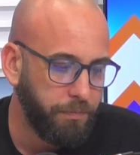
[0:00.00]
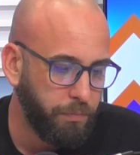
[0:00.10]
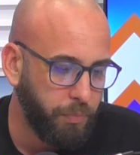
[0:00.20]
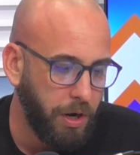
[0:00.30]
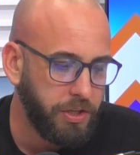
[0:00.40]

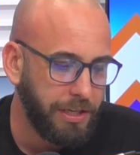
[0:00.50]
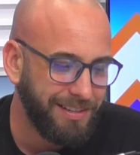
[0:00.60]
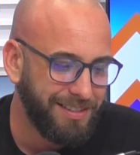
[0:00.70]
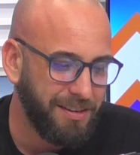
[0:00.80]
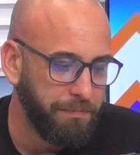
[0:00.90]

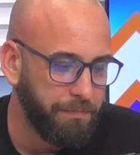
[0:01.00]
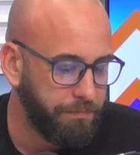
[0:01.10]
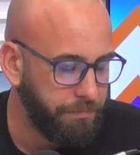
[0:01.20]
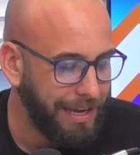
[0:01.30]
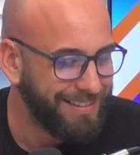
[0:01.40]
project is com-
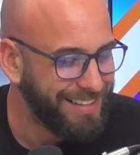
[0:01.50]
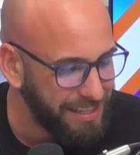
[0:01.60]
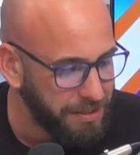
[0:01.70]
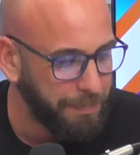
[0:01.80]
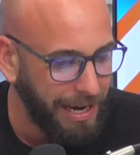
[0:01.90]

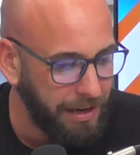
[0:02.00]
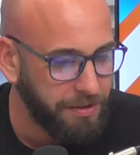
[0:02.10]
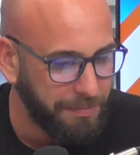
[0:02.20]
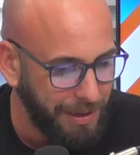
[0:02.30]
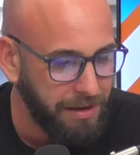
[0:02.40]

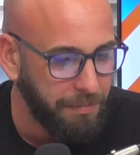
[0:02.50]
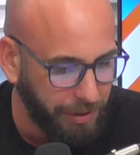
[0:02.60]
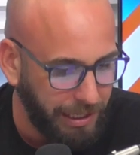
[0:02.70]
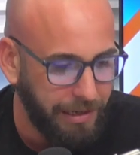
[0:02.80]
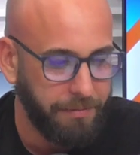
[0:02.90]
anticipated to be
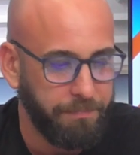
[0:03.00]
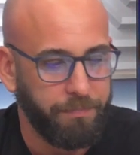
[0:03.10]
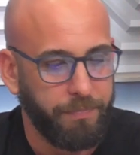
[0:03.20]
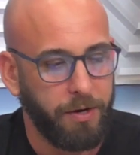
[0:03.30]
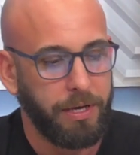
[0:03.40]
completed.
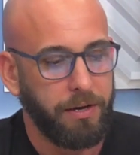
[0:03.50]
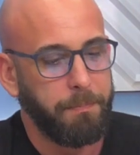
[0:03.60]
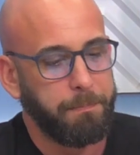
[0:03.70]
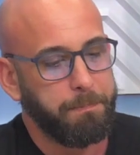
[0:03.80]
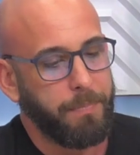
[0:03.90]
Mm. There we hmm. go.
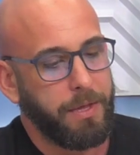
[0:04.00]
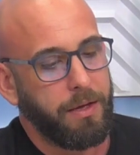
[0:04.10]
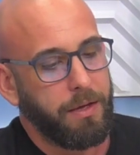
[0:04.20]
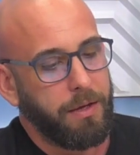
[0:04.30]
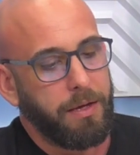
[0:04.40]

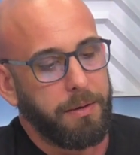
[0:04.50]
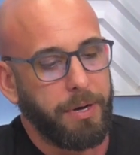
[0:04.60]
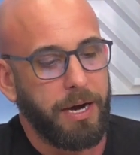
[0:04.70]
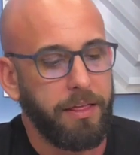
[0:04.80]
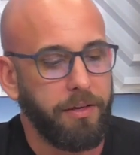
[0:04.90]

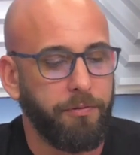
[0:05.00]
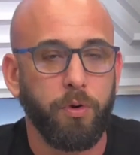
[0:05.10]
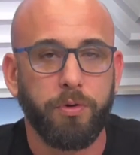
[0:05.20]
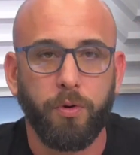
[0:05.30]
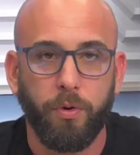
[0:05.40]
By the
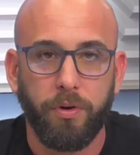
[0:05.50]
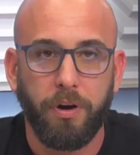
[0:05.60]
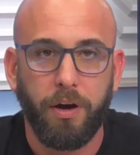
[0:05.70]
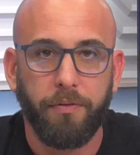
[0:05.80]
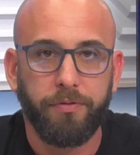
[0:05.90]
fourth
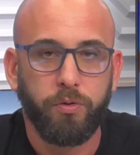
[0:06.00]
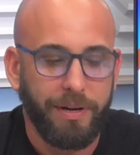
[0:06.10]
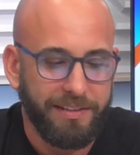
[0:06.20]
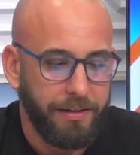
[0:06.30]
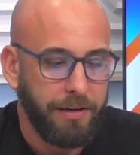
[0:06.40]
quarter of
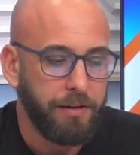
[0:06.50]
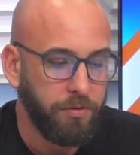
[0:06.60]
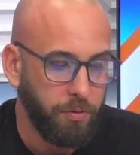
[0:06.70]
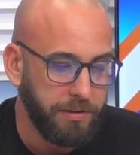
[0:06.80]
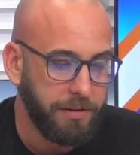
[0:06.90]

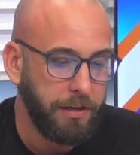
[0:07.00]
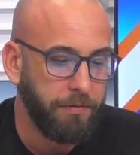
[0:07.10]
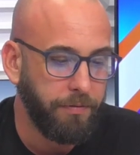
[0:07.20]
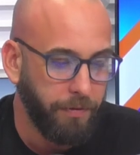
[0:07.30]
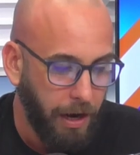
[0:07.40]

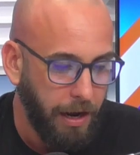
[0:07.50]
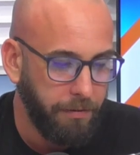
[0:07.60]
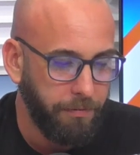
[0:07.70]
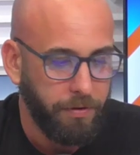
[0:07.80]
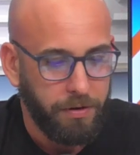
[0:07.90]

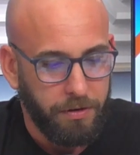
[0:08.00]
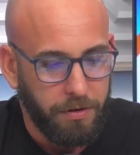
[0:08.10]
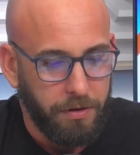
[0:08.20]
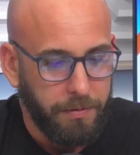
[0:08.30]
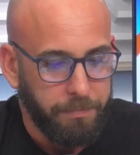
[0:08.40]
2025.
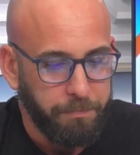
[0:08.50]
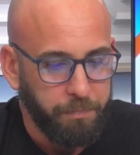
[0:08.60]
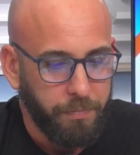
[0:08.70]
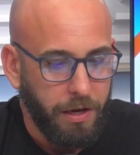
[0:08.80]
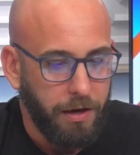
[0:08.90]

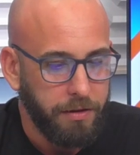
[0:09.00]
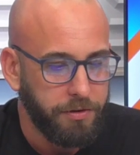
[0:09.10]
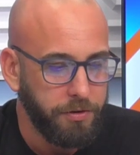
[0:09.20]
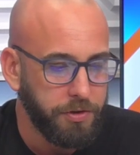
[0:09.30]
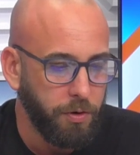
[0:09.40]
Uh, the
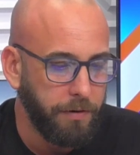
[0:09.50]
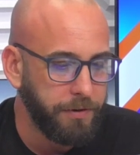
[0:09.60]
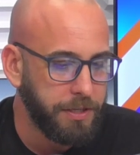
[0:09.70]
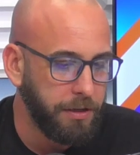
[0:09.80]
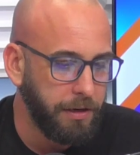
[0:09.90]
two story
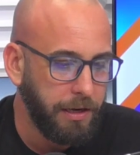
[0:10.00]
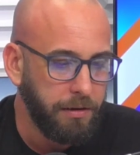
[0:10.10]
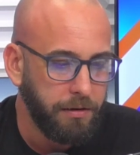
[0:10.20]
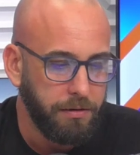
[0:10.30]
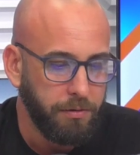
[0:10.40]

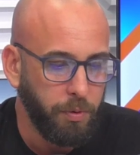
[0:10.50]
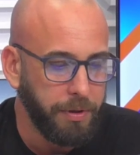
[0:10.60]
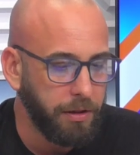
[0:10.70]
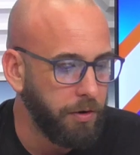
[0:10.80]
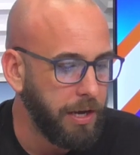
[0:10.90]
facility will
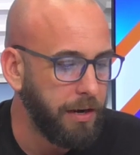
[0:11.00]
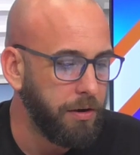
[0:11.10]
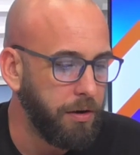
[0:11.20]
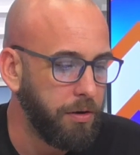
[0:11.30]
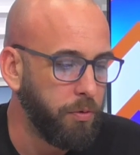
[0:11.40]
be
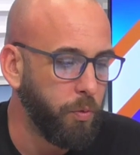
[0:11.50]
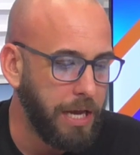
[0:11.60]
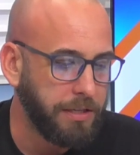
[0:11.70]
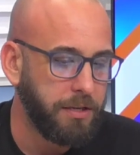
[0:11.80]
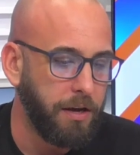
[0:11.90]
located
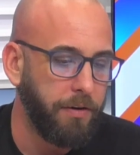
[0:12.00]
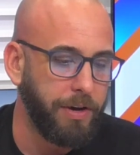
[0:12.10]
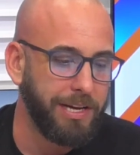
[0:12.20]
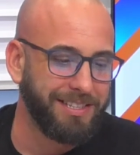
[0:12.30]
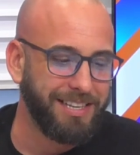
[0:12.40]
west
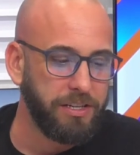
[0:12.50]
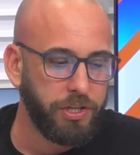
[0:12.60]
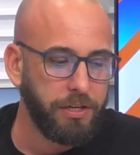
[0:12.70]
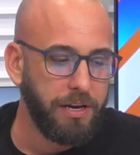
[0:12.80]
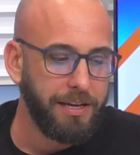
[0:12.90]
of
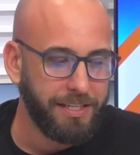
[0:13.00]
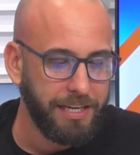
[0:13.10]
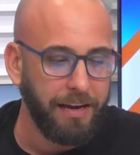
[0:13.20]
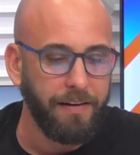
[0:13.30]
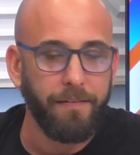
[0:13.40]
Ascension
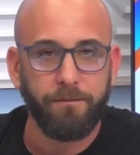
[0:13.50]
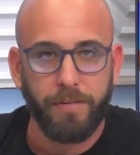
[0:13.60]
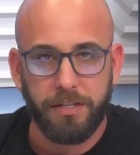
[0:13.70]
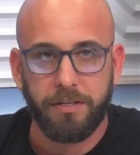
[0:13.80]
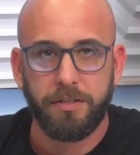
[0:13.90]
St.
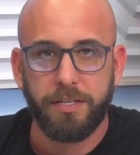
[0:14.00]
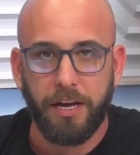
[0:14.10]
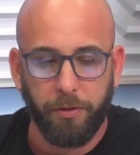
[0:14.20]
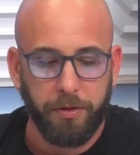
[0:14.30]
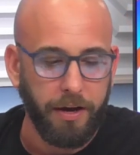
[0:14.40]
Vincent's
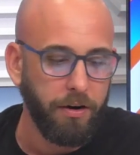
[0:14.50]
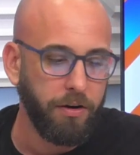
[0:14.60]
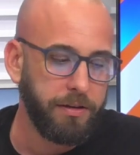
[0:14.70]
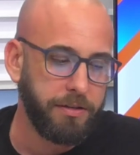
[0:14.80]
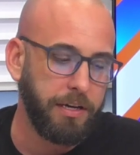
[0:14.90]
healthcare.
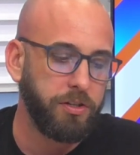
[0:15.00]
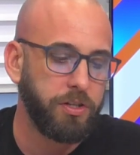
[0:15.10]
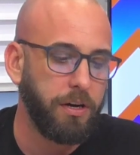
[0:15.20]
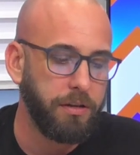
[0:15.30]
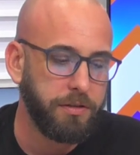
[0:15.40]
Oh,
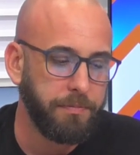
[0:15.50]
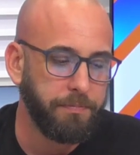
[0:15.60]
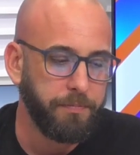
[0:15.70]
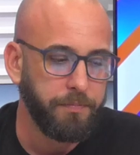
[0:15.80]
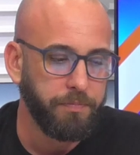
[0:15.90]
that's
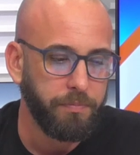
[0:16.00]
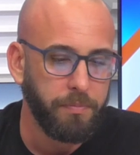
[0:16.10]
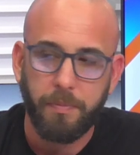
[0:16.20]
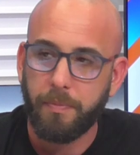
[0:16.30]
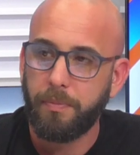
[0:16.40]
interesting.
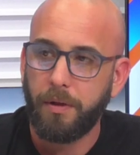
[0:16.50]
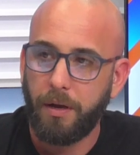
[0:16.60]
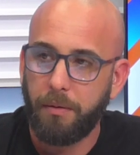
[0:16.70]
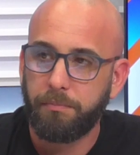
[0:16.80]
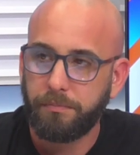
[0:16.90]
Okay,
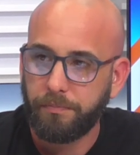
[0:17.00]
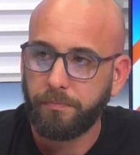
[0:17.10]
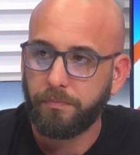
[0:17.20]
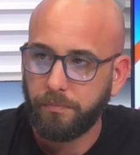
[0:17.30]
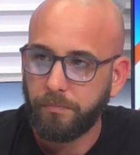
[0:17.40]
good. Yeah. I like that they're in